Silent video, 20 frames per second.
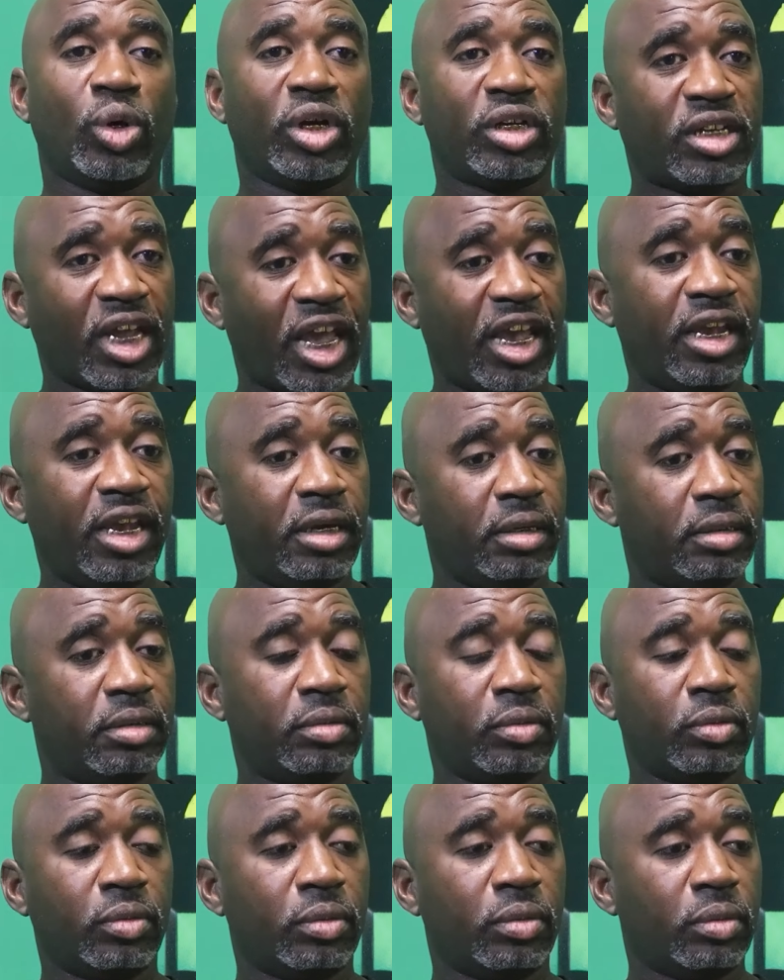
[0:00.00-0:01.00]
what
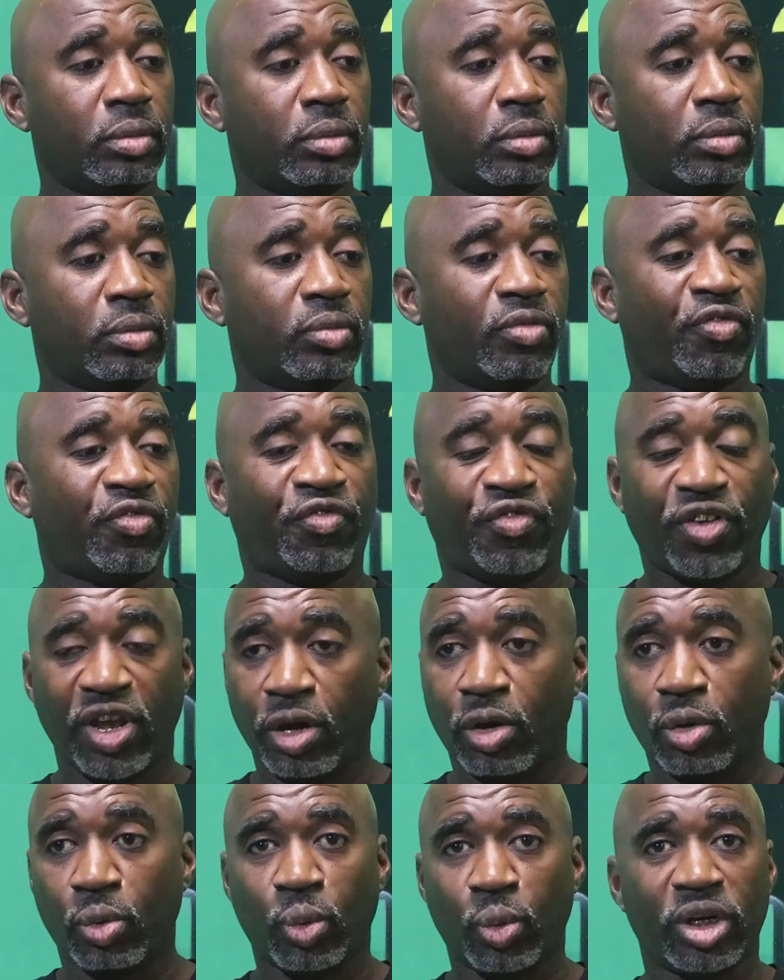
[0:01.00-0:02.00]
they
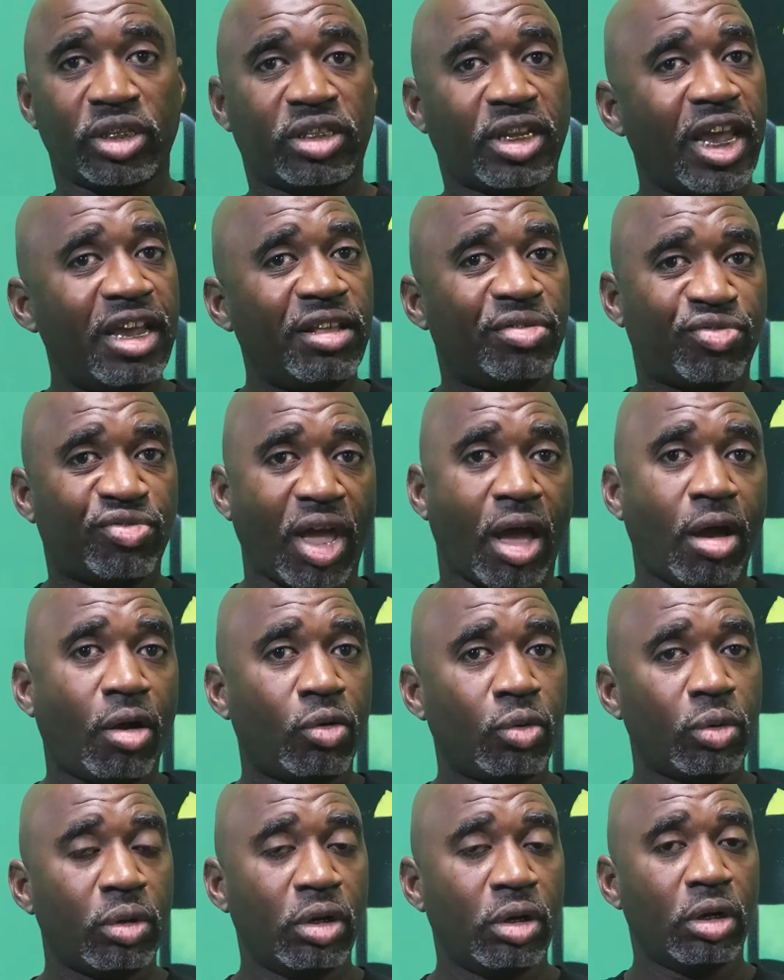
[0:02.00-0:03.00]
felt, what they
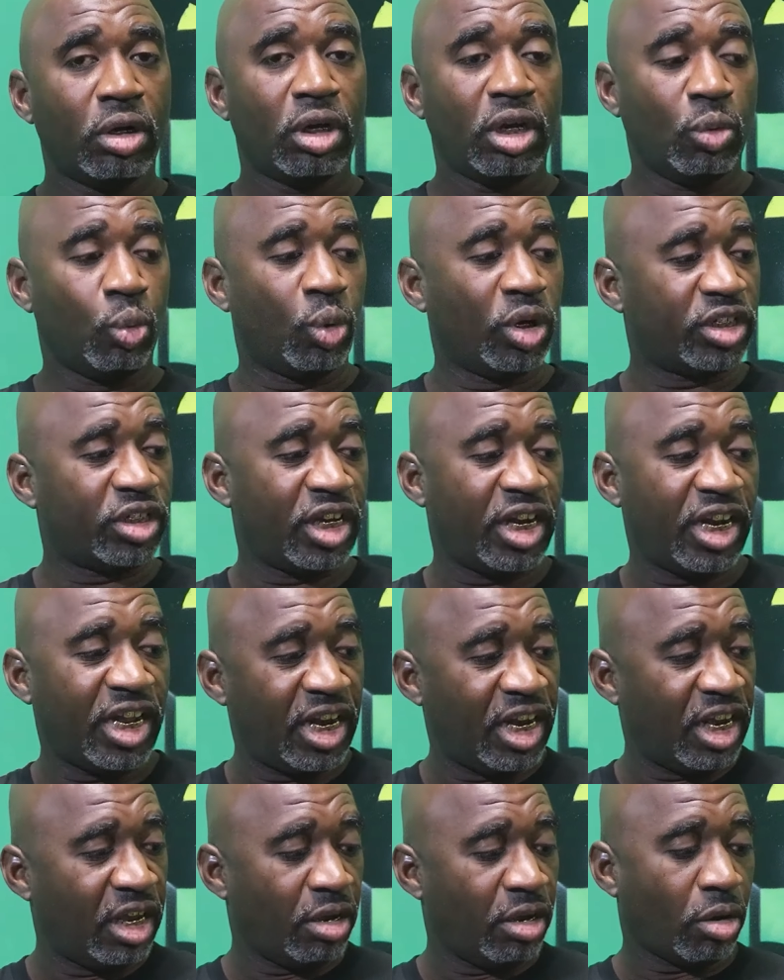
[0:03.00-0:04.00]
thought. Was
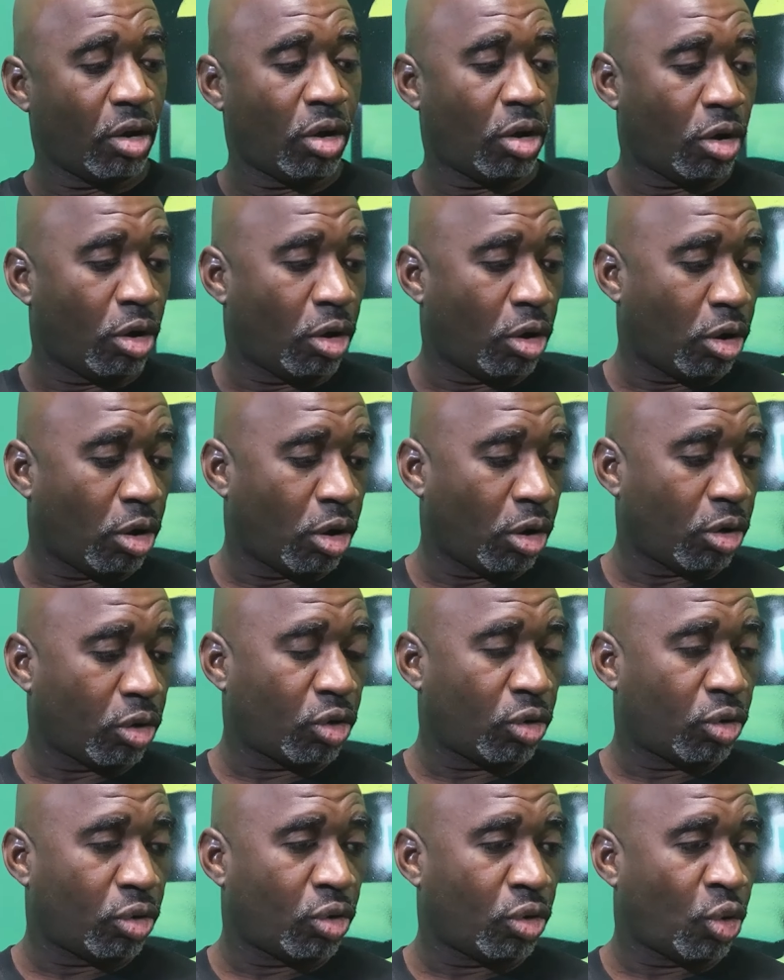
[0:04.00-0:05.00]
it any
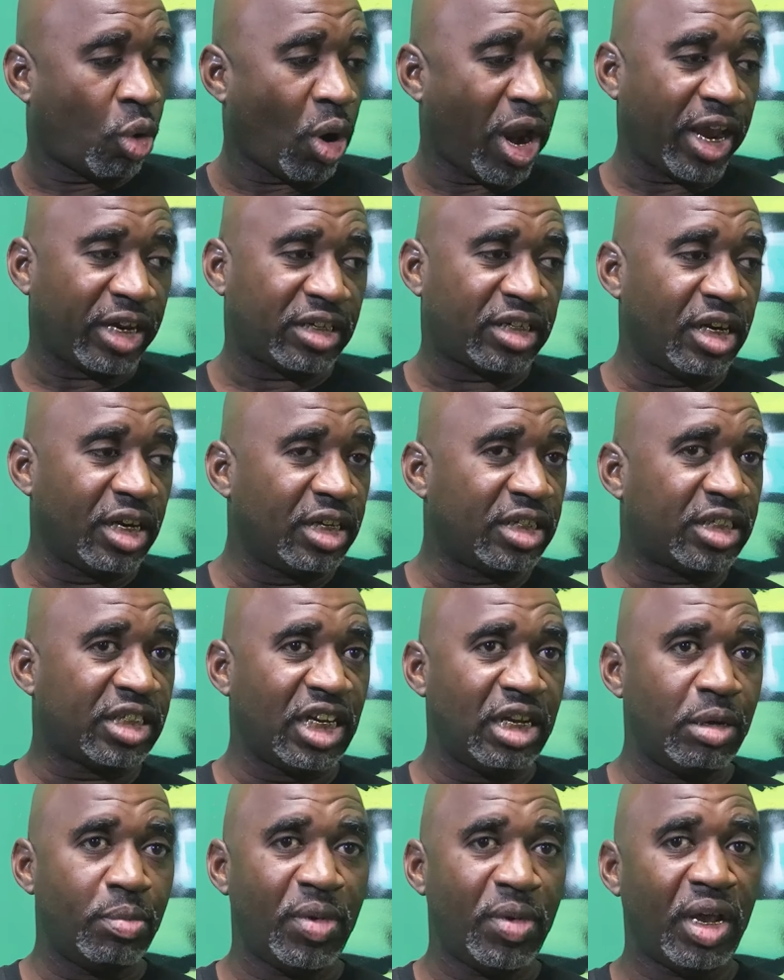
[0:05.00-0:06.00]
uh, cracks in
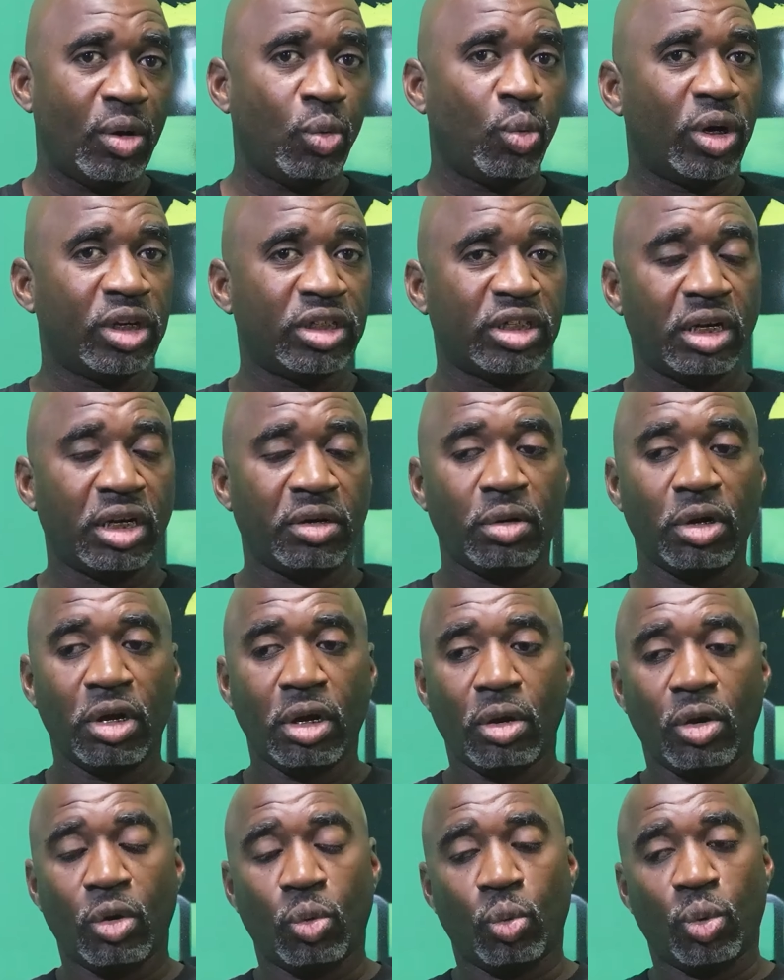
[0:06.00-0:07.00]
the cement? Was
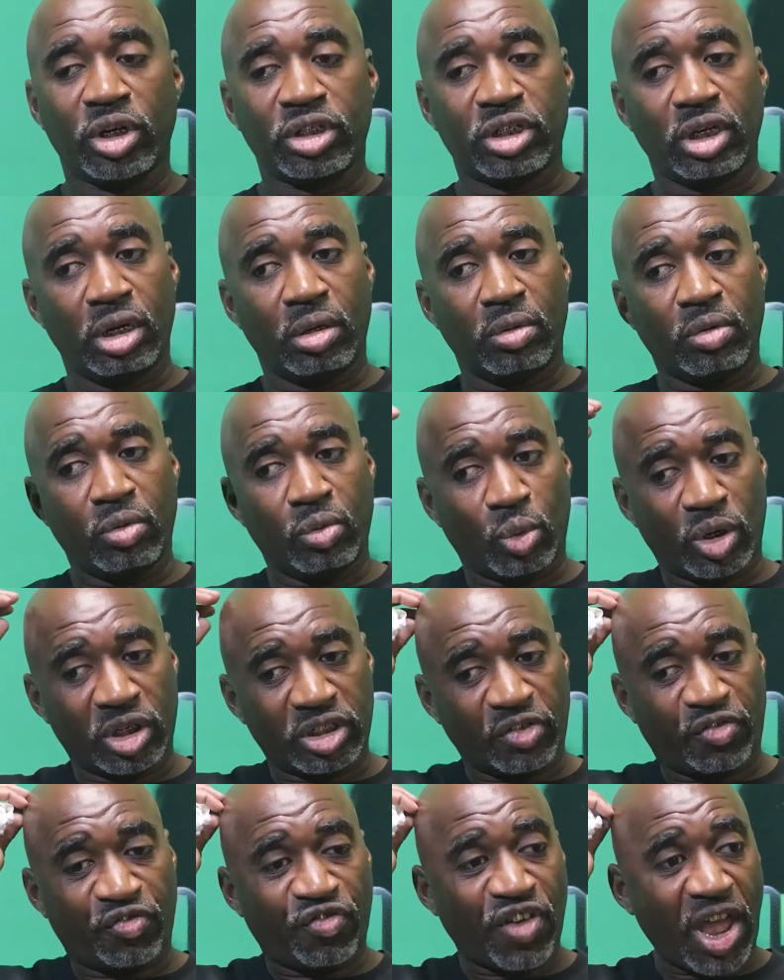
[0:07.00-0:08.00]
it was it
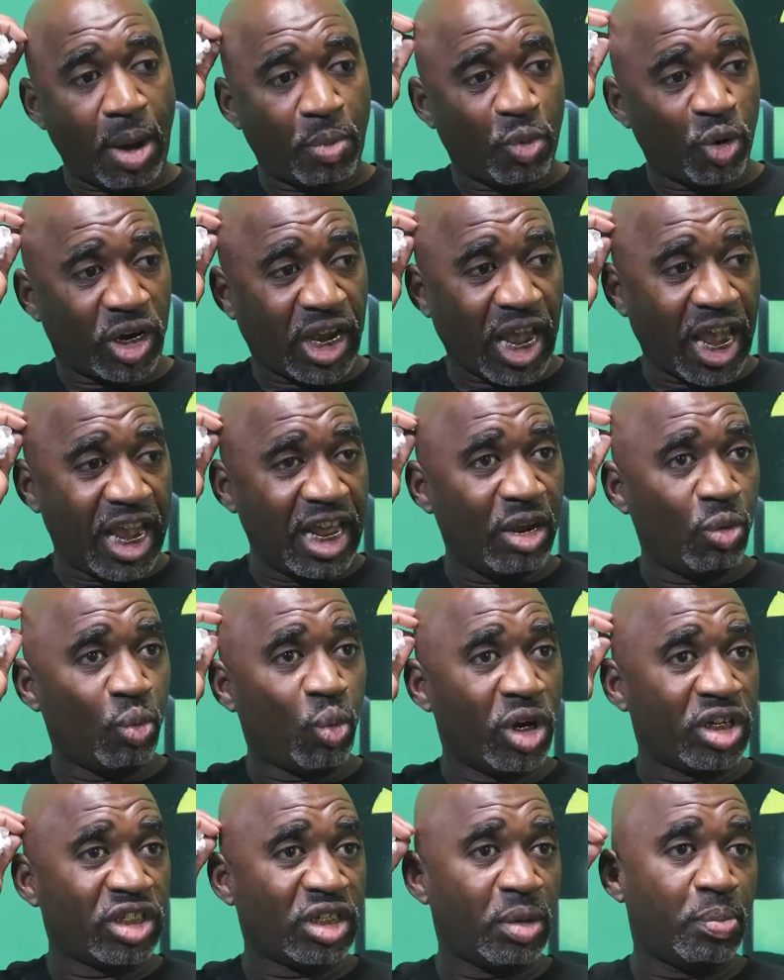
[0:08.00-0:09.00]
was it
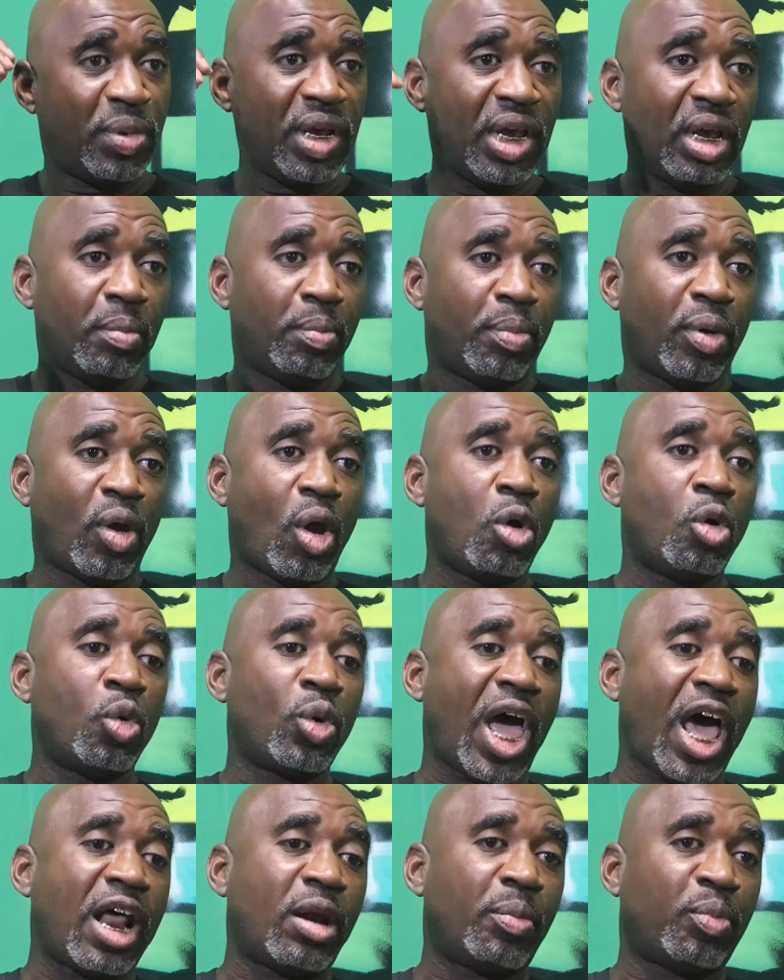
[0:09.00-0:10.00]
fabricated? Was it being
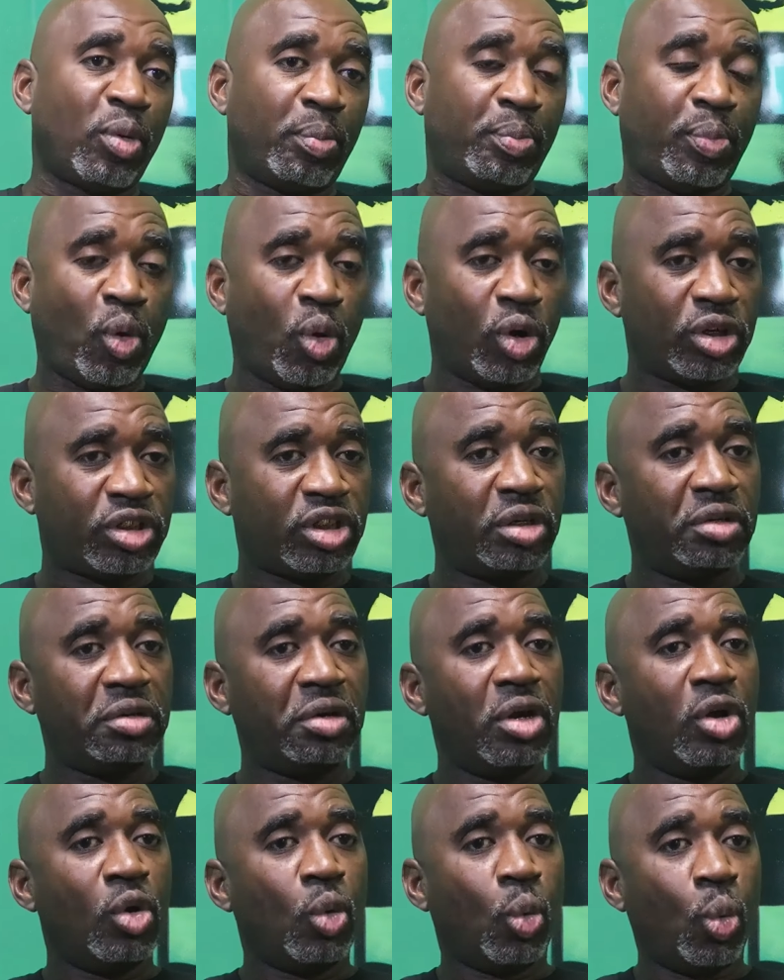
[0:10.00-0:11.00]
blown out of
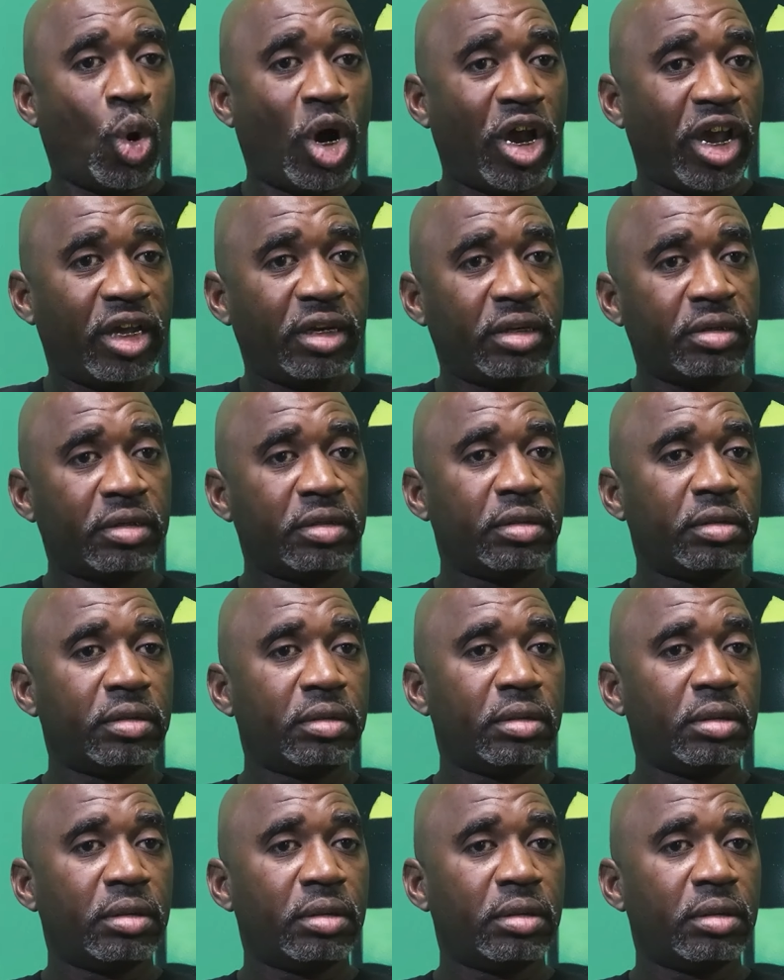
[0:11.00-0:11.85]
proportion? What?